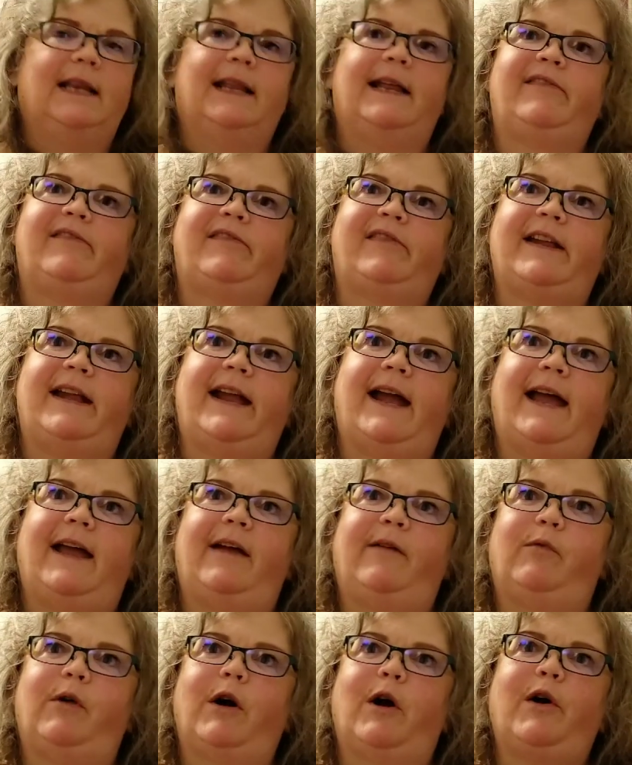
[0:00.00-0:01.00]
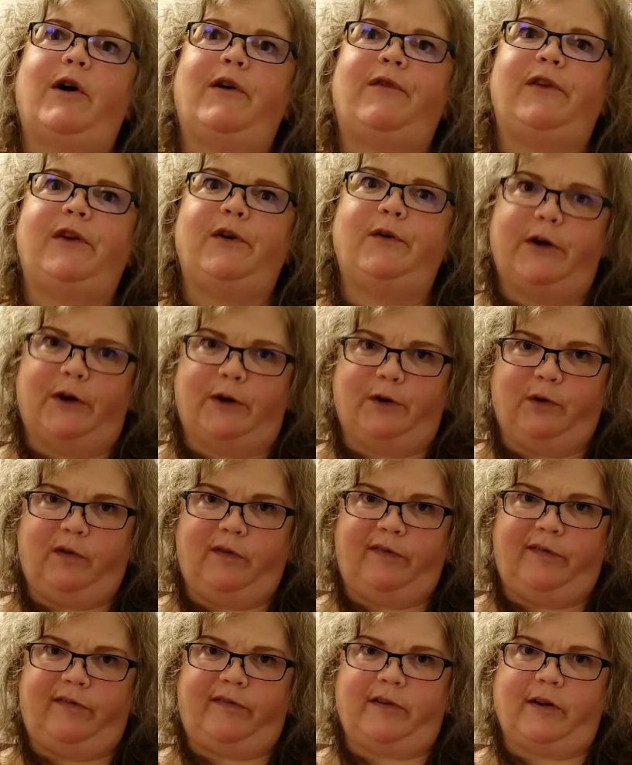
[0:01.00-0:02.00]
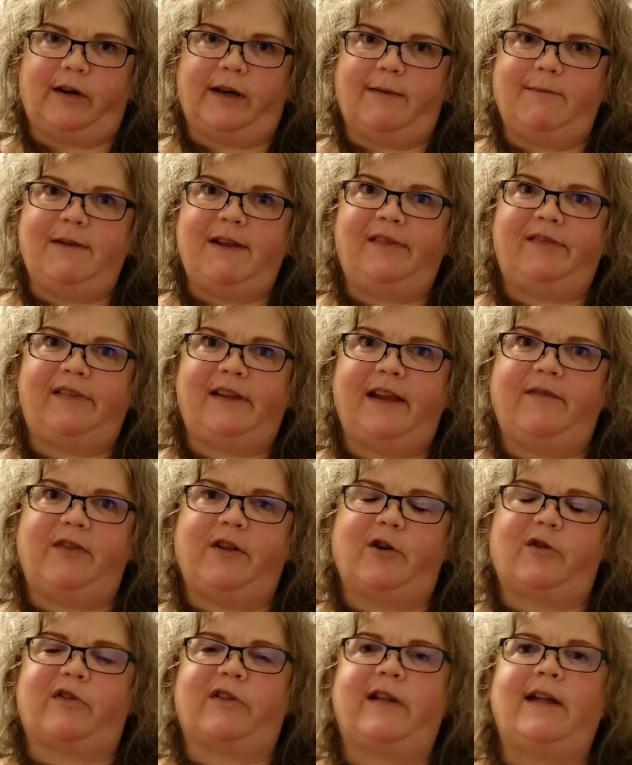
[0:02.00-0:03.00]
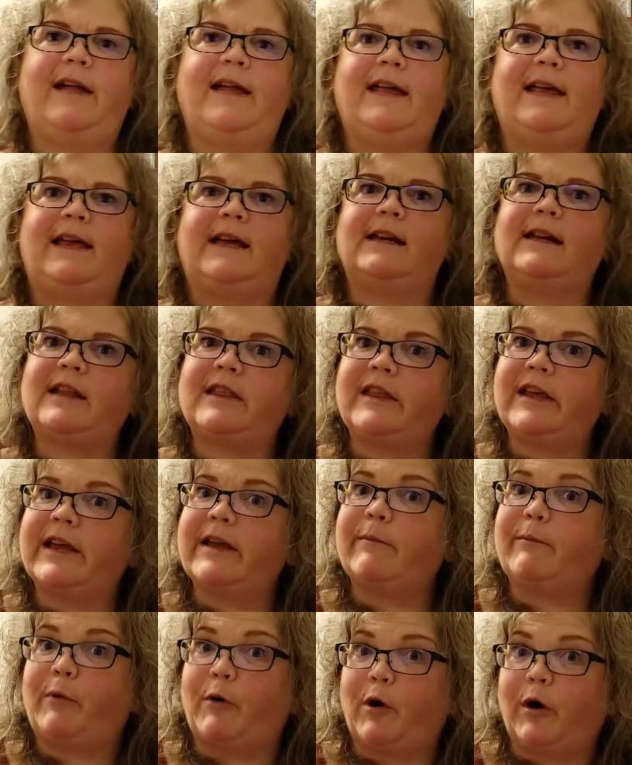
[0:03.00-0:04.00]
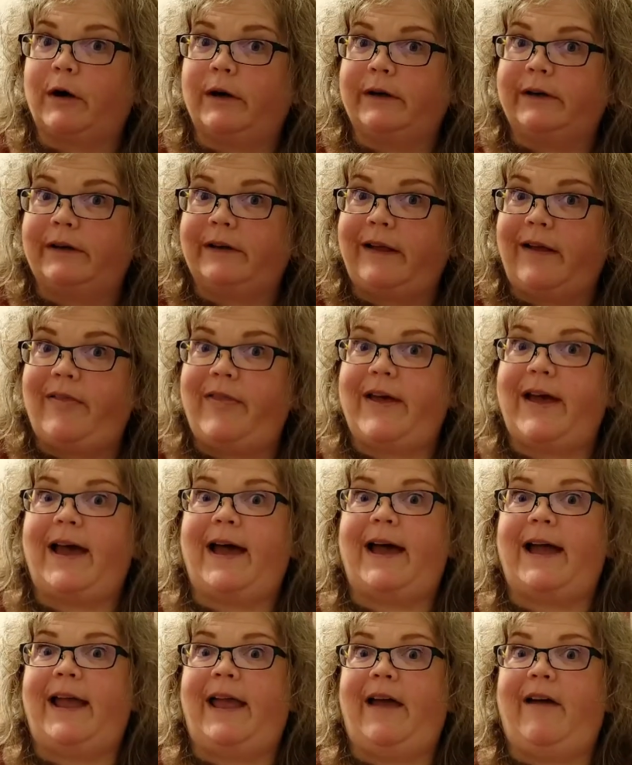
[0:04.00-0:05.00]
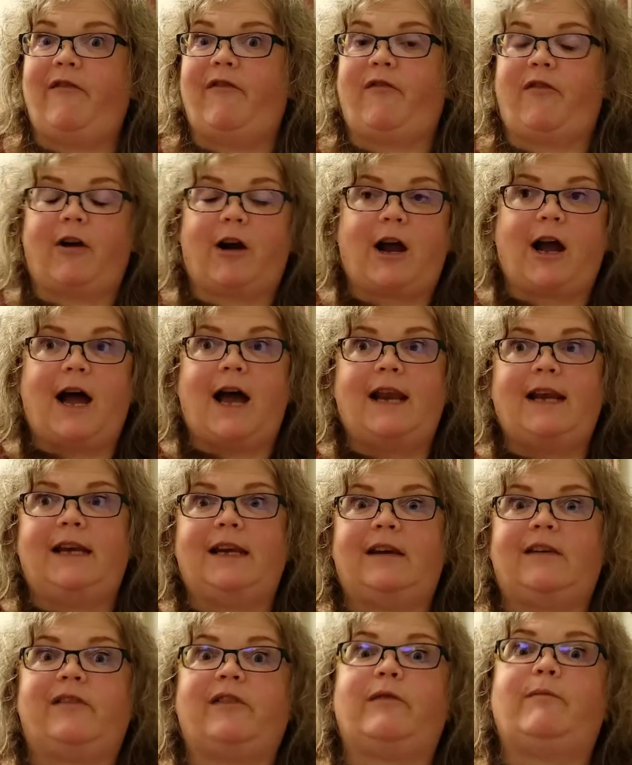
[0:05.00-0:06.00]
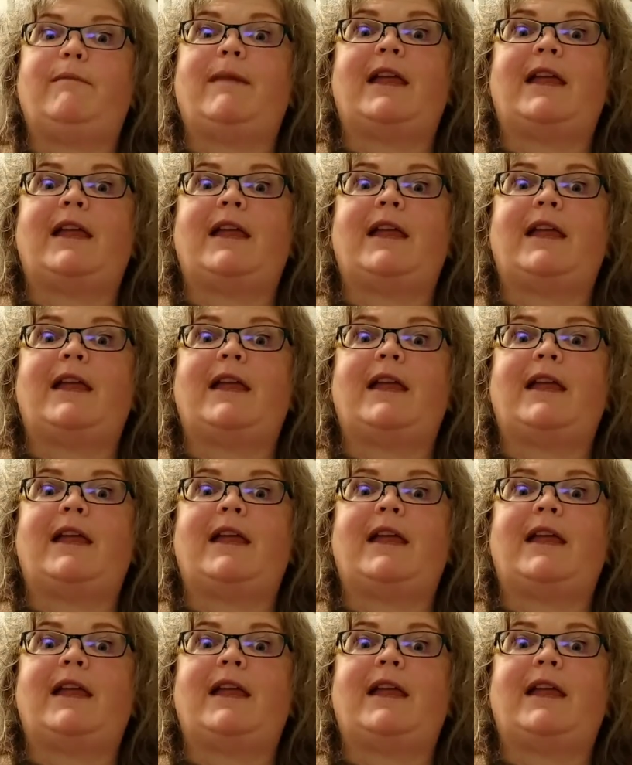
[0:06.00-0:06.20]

let's see, I wrote a few notes. So let me see if there's anything important that I have forgotten to